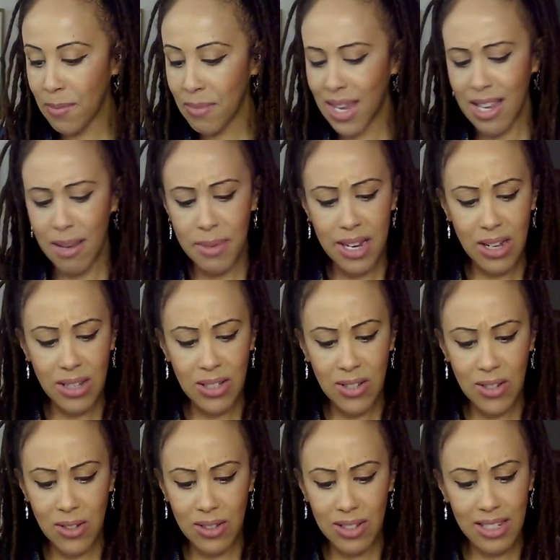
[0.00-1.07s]
It
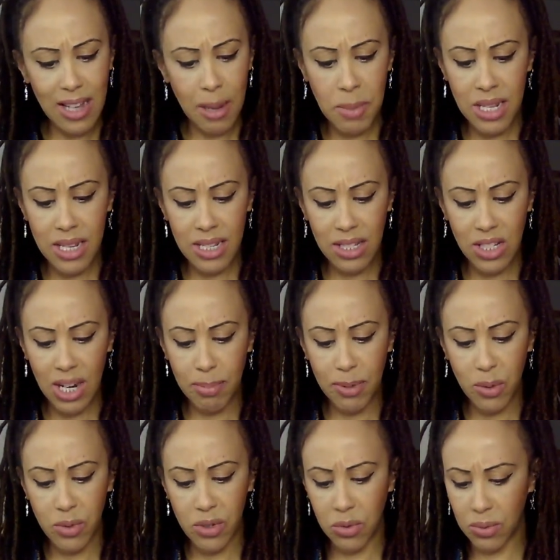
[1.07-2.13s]
also, I mean, this
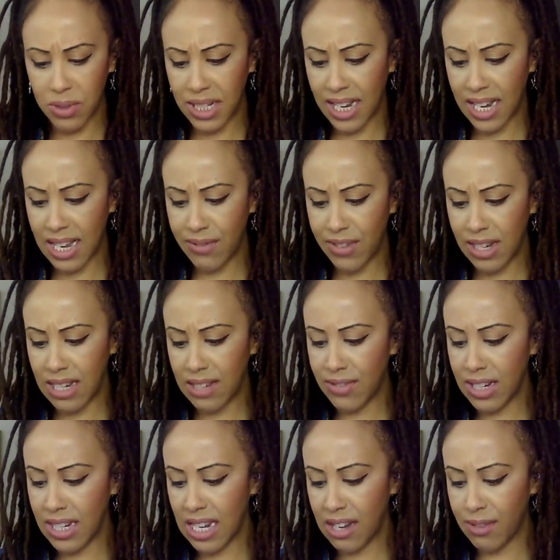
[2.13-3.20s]
chapter was really heavy. It
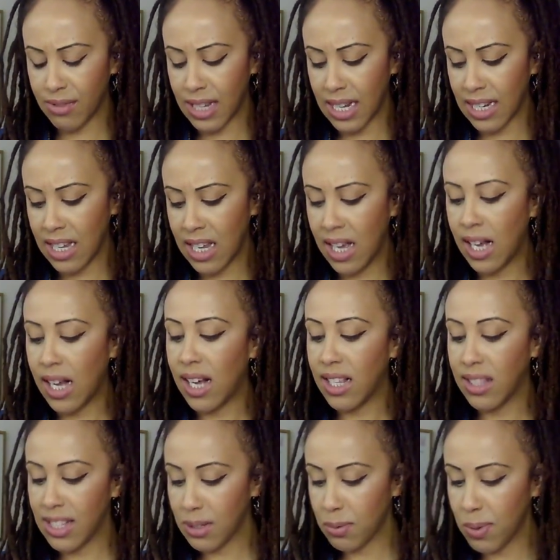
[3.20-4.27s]
even gave like,
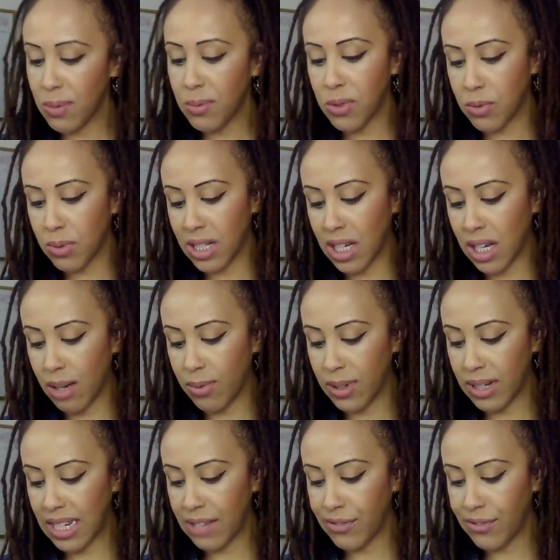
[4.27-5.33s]
this one was really helpful.
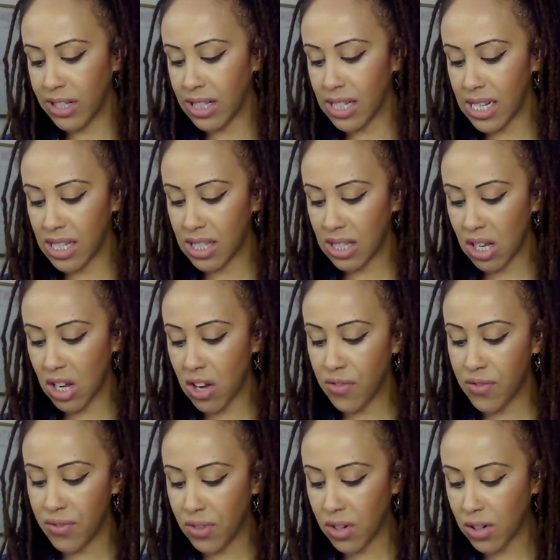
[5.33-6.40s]
It gave a list
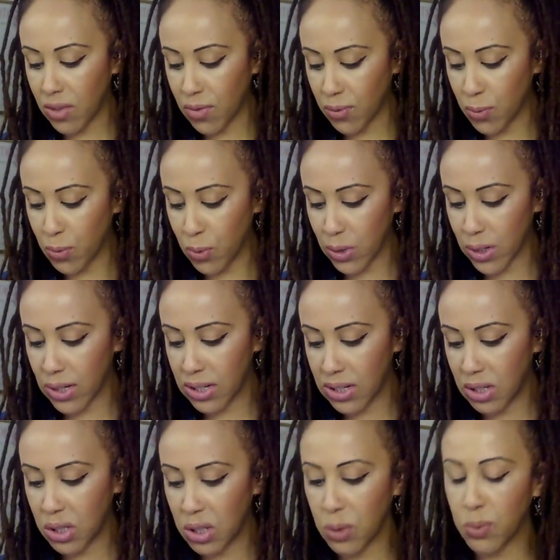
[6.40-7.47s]
of words
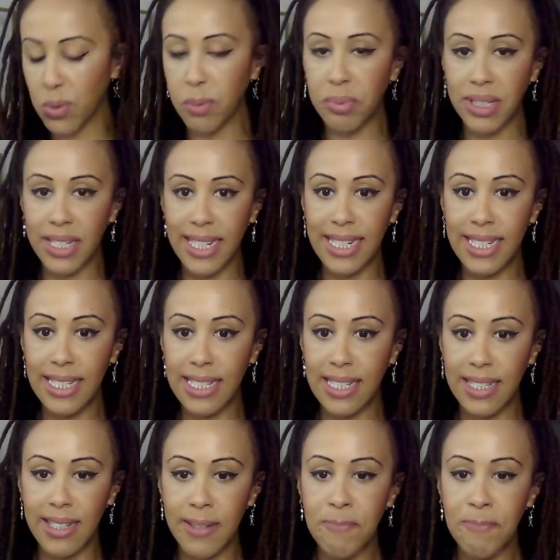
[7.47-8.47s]
to replace